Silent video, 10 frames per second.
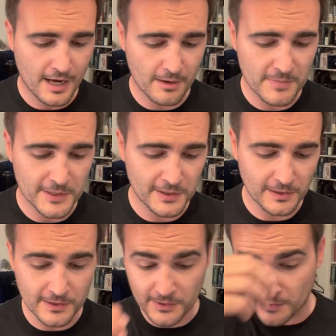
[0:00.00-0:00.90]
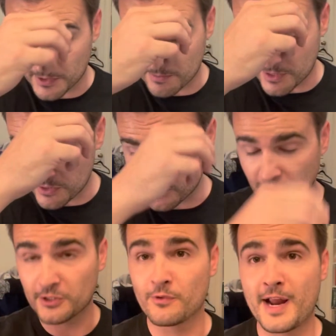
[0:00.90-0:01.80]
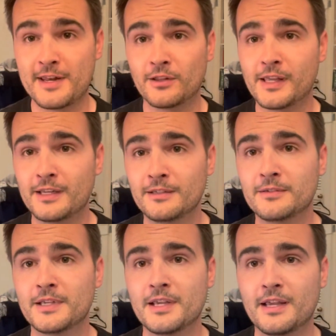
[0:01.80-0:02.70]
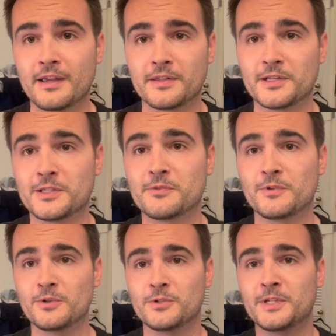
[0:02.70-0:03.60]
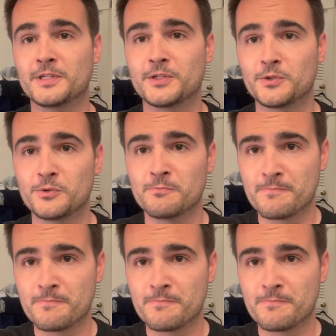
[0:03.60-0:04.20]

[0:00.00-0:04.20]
Basically, it's going to be usually granulated, and then it's filled into